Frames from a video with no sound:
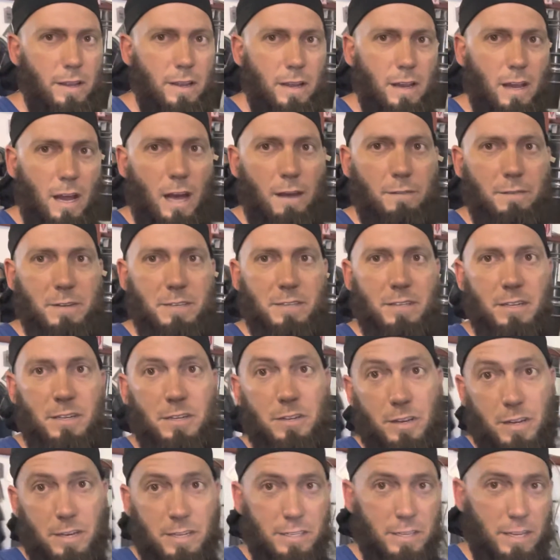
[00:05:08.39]
Obviously, you're
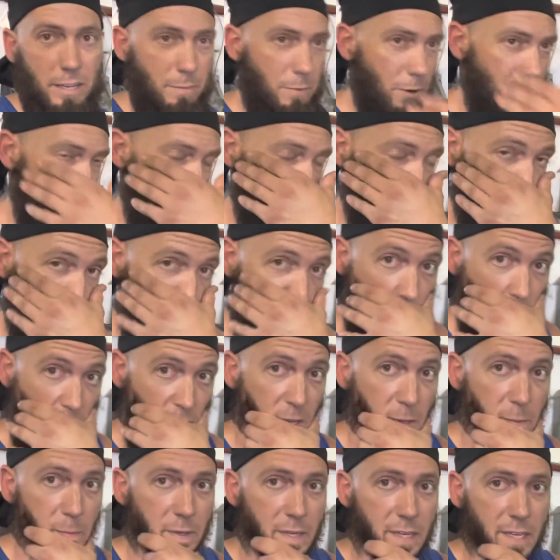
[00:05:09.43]
going to see it part of the
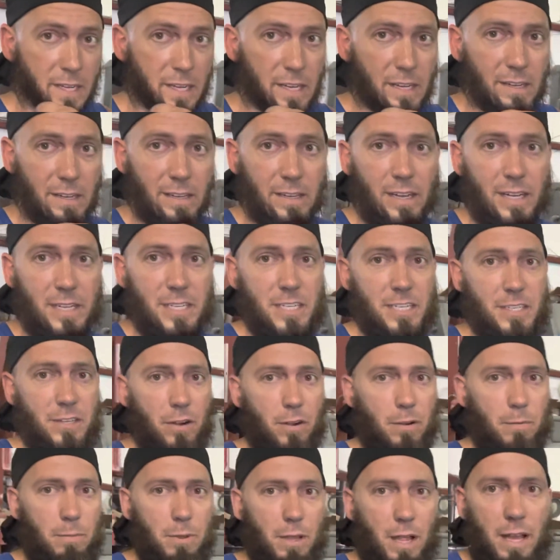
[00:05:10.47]
video, but I just
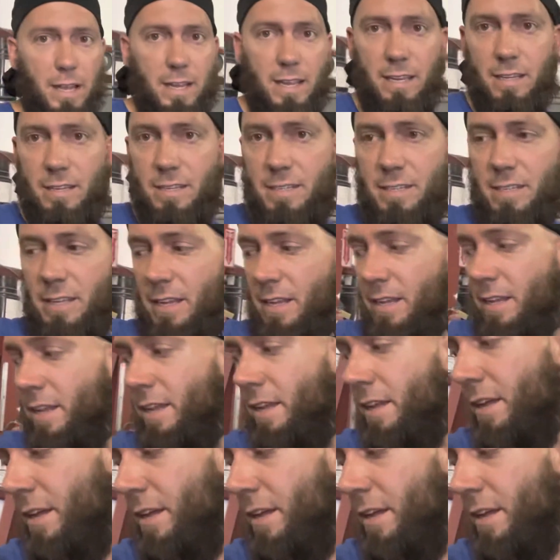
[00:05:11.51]
started blocking this thing.